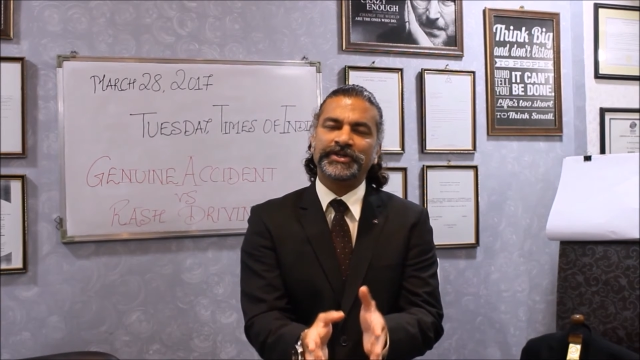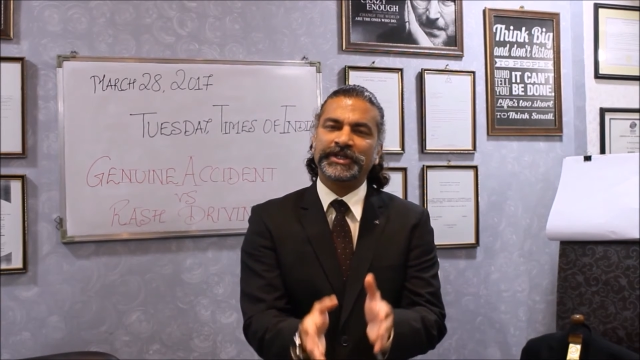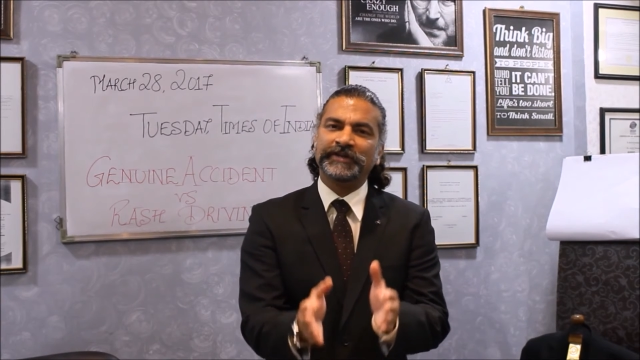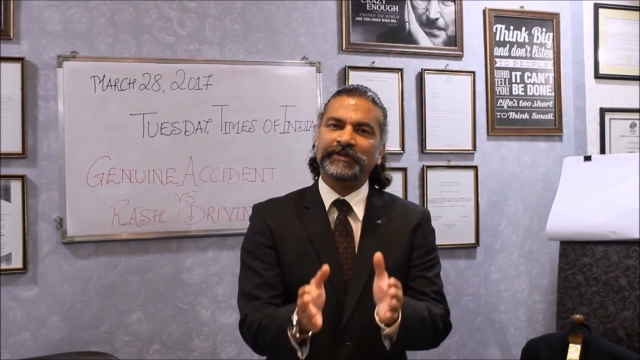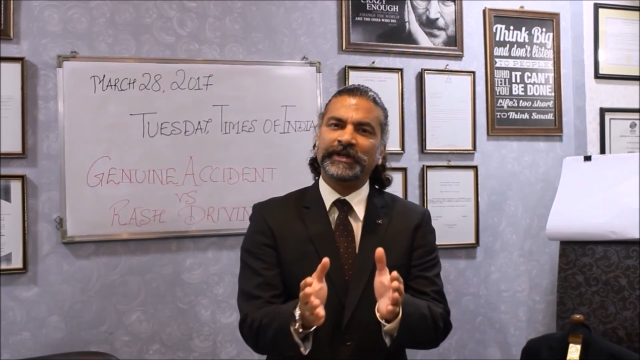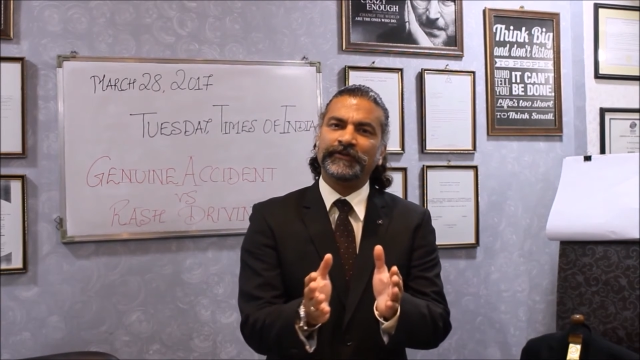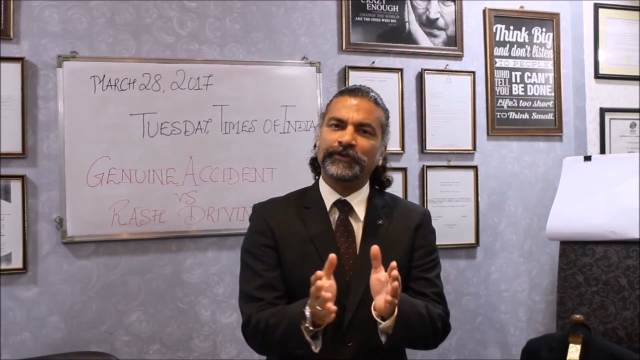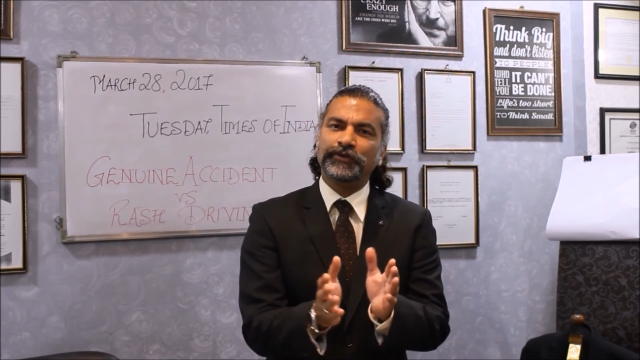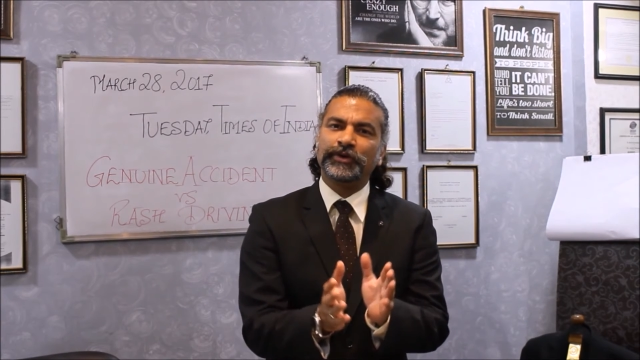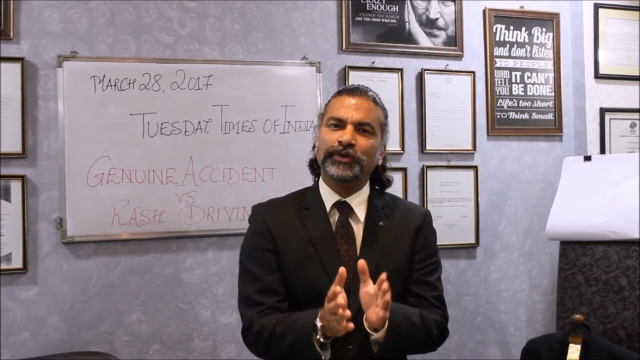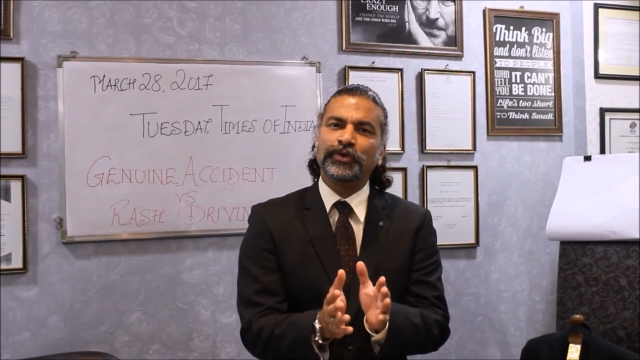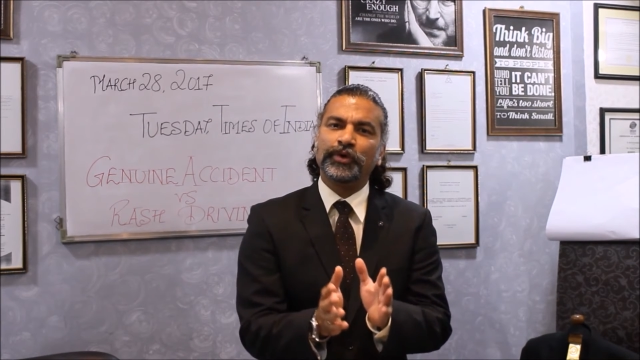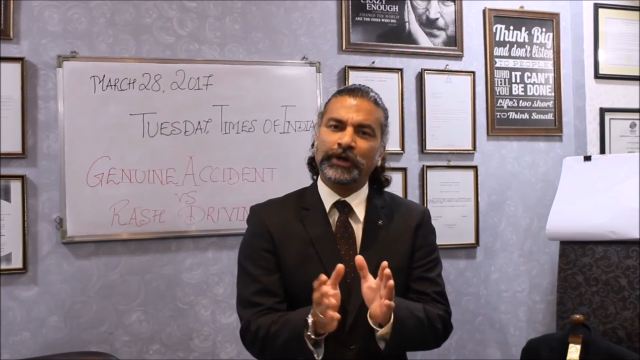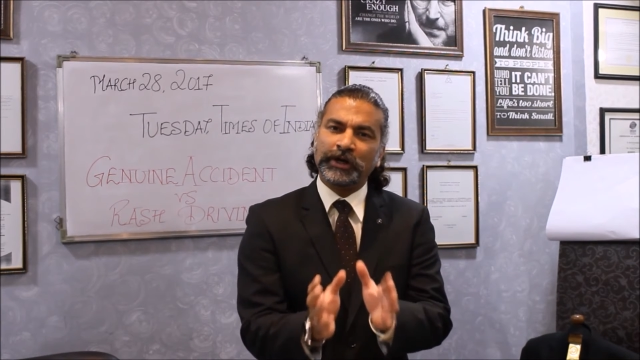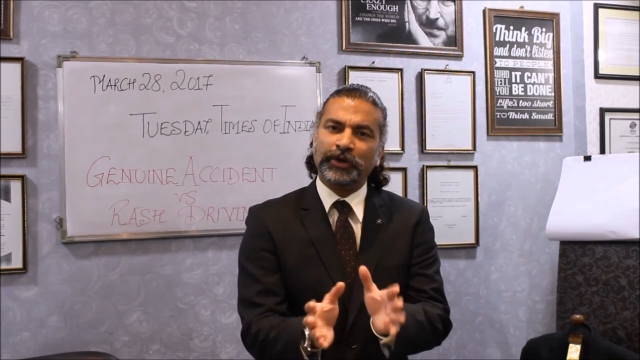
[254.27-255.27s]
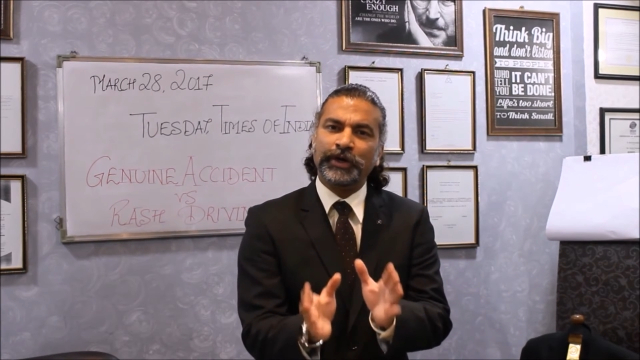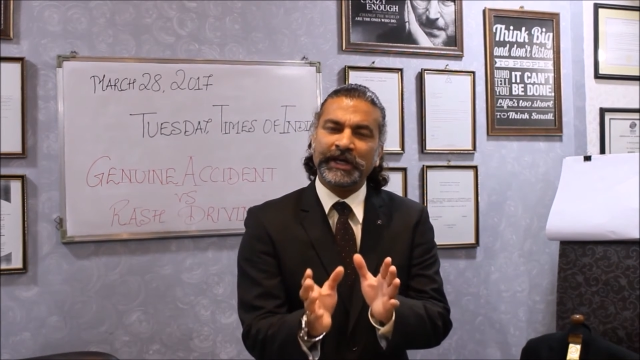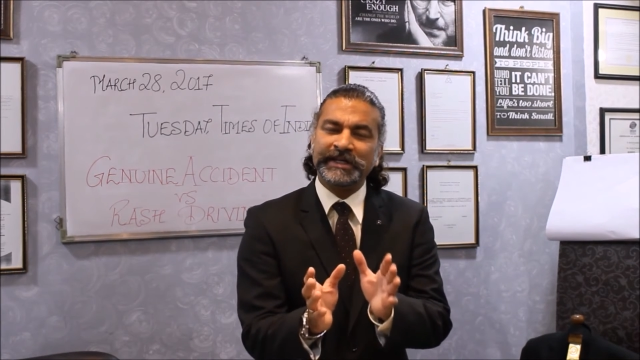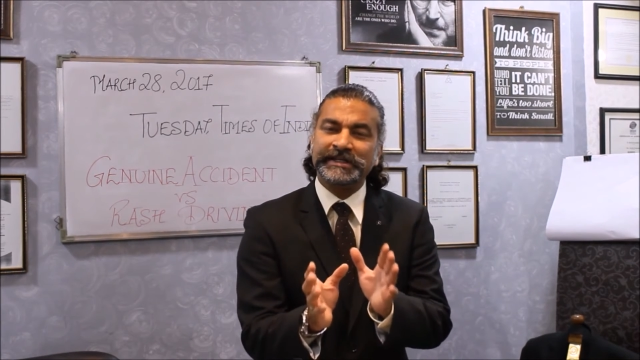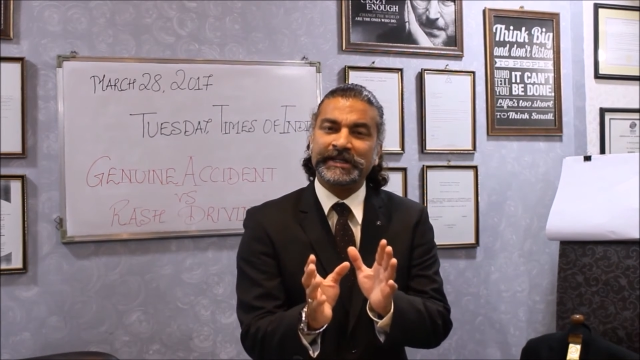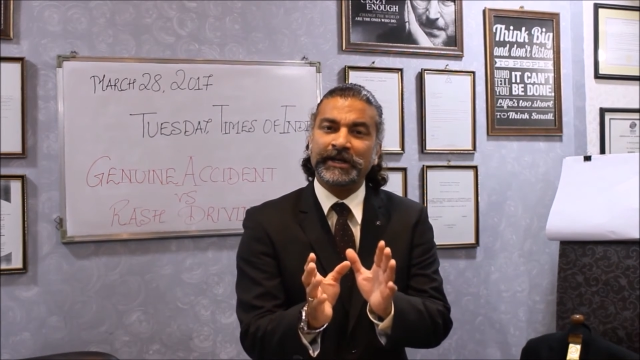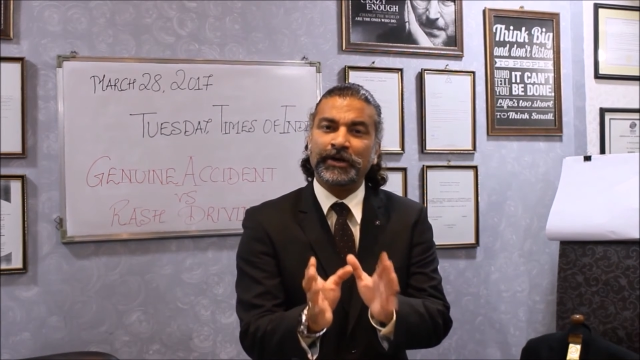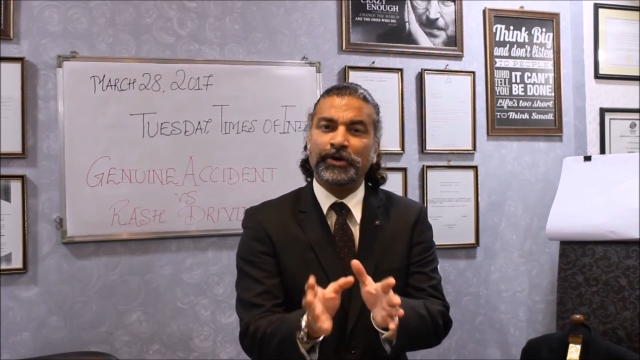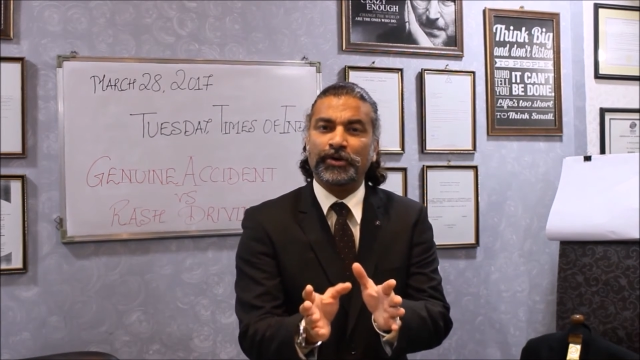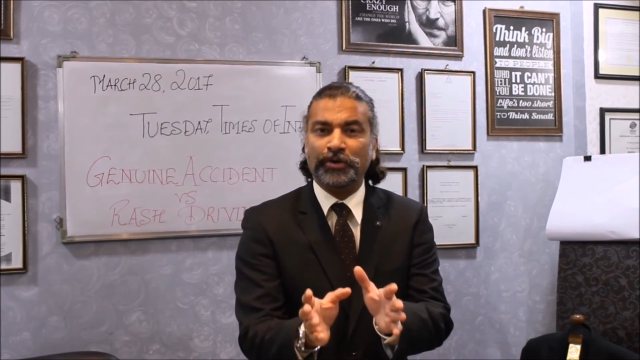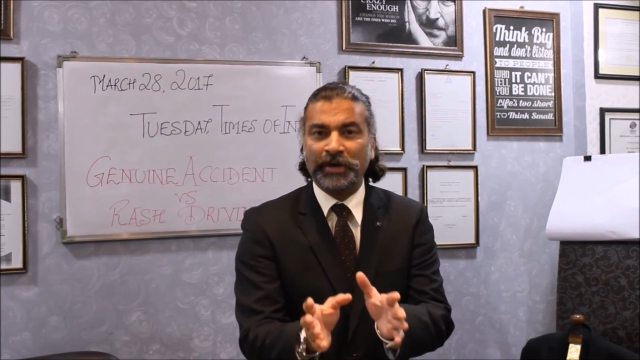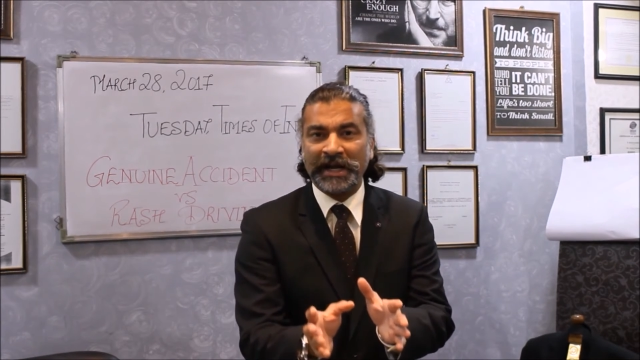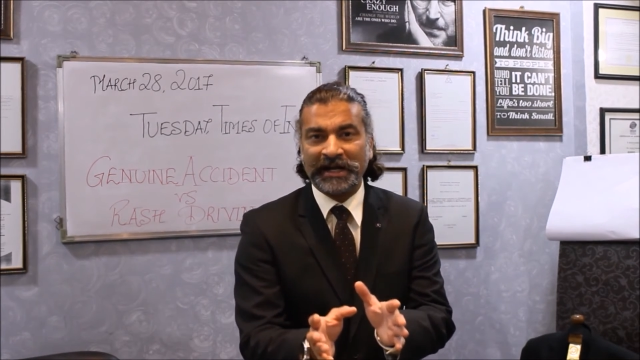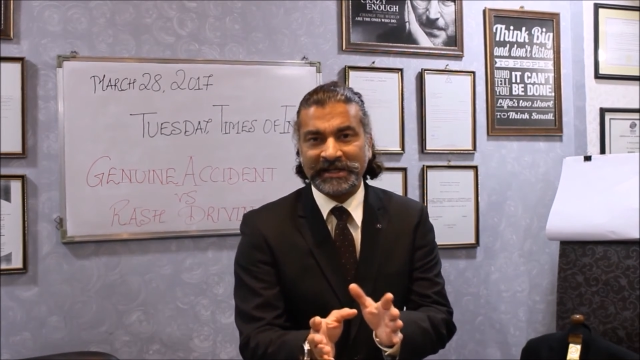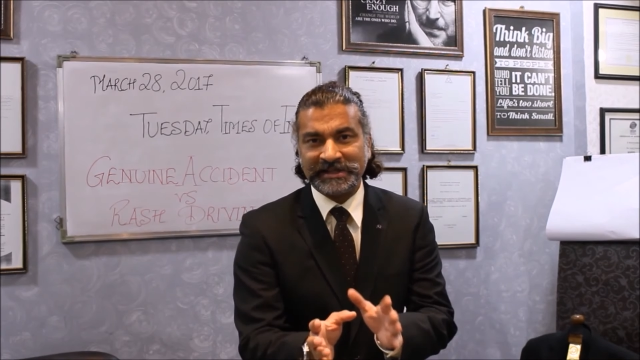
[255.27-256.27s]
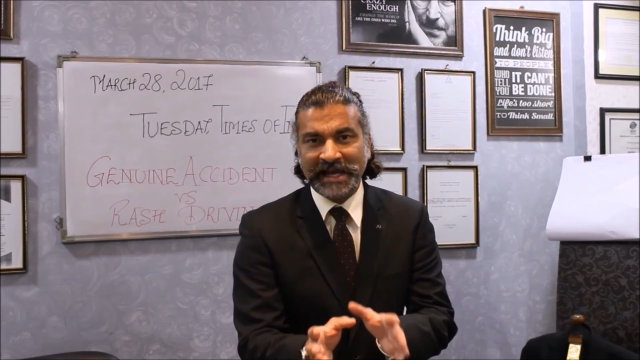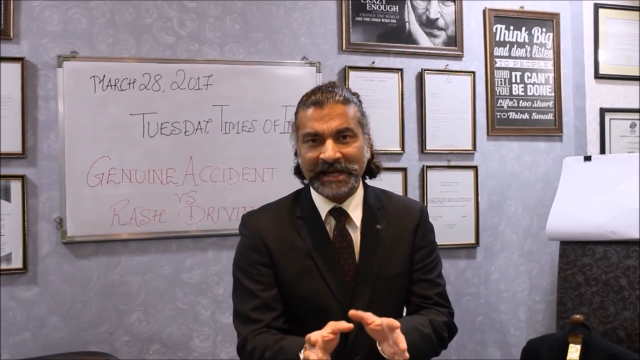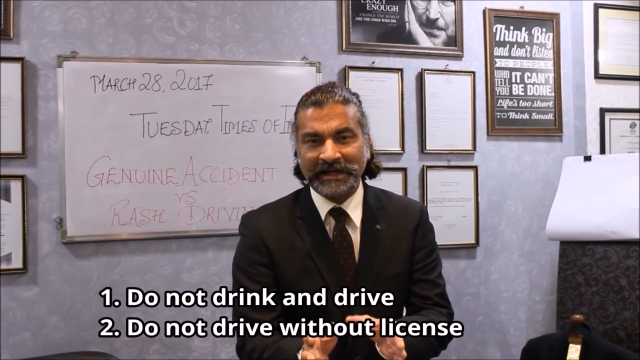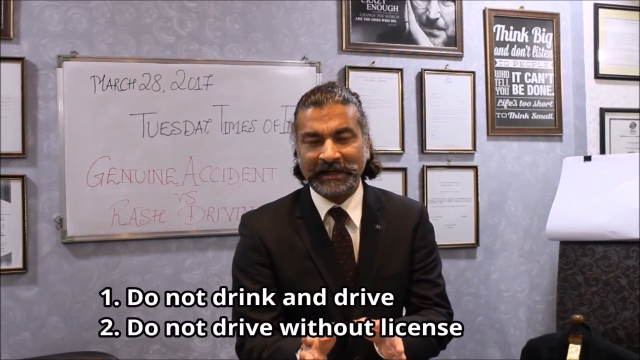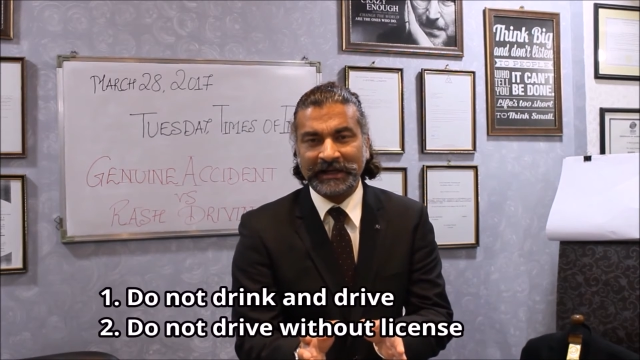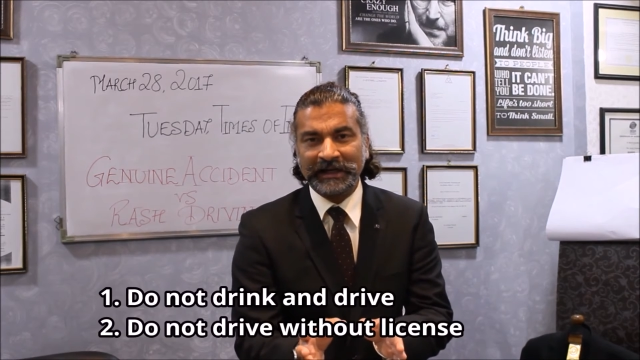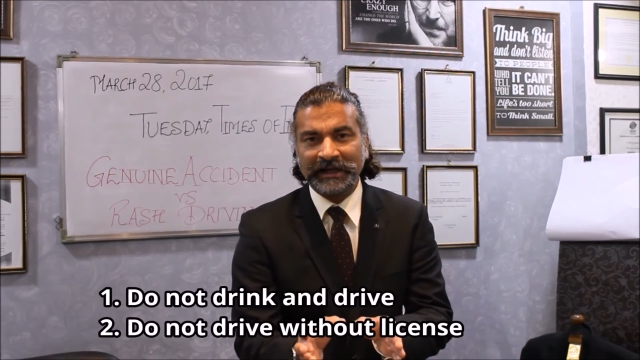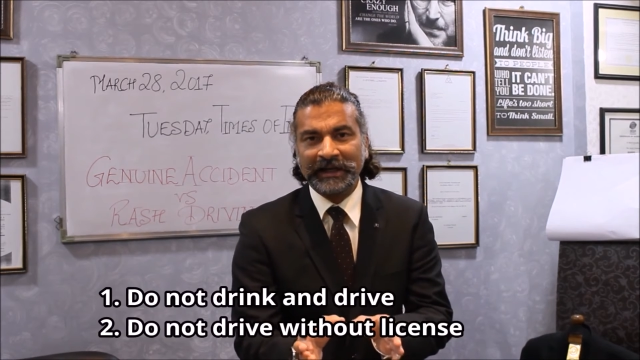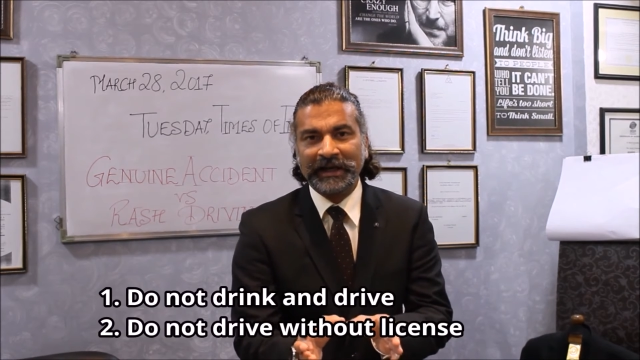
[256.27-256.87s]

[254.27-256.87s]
even if you were going slow like a cycle,